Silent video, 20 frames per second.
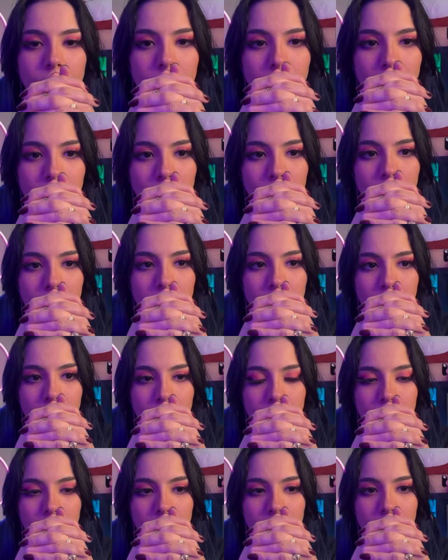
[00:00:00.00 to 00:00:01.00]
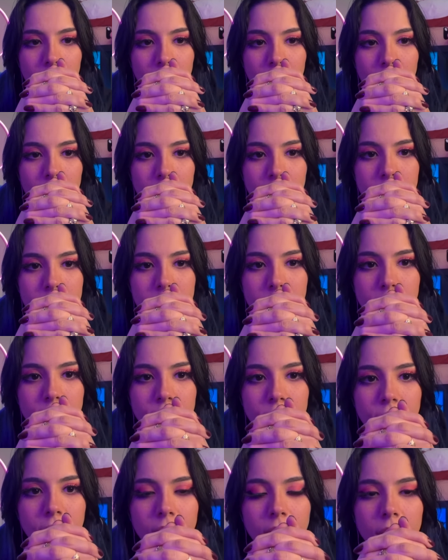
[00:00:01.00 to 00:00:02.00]
I think that I
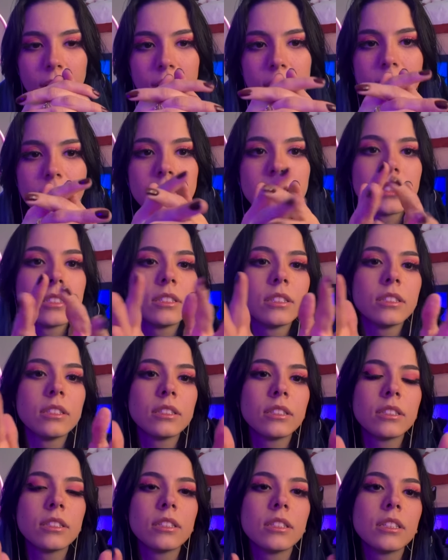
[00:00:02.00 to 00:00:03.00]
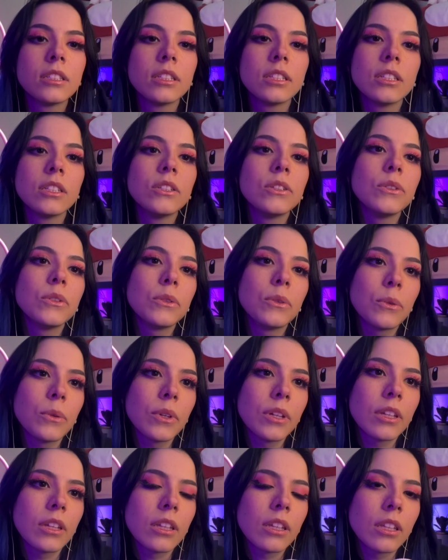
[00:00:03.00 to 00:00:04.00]
identify
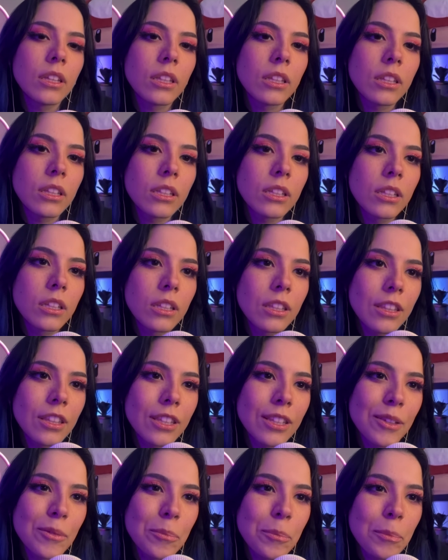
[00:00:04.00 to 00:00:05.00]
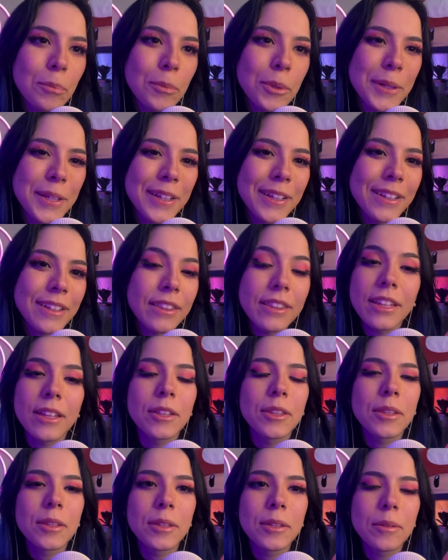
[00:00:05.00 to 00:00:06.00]
with the pink.
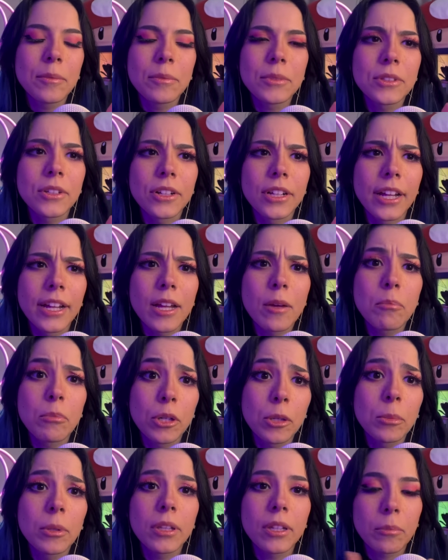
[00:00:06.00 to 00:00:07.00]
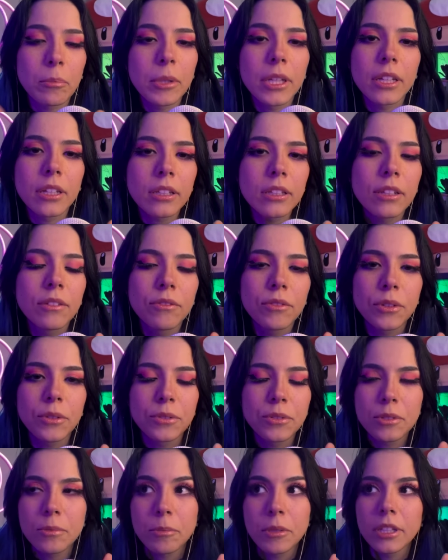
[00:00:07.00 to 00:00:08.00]
Not sorry, I got purple and pink
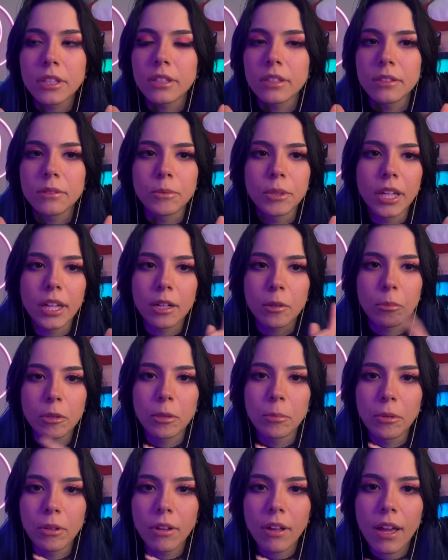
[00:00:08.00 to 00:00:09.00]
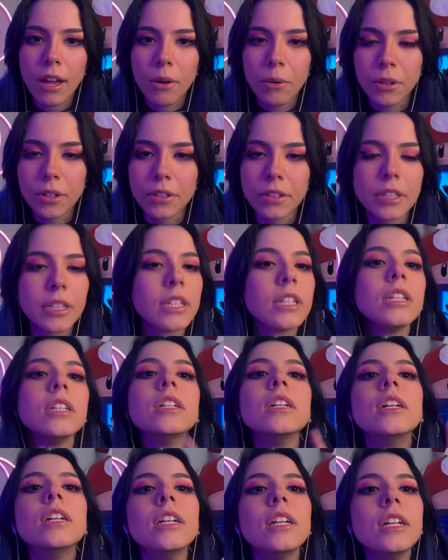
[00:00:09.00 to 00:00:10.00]
confused because we had a purple cow earlier.
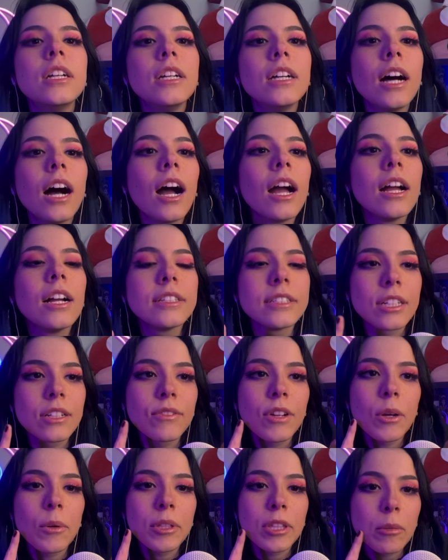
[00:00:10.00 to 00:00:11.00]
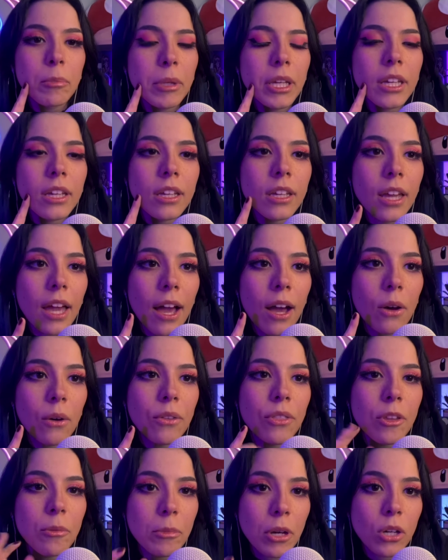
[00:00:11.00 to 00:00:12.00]
I identify with the pink cow
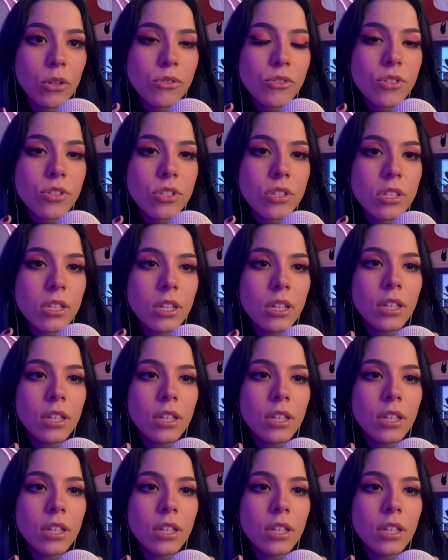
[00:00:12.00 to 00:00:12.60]
the most,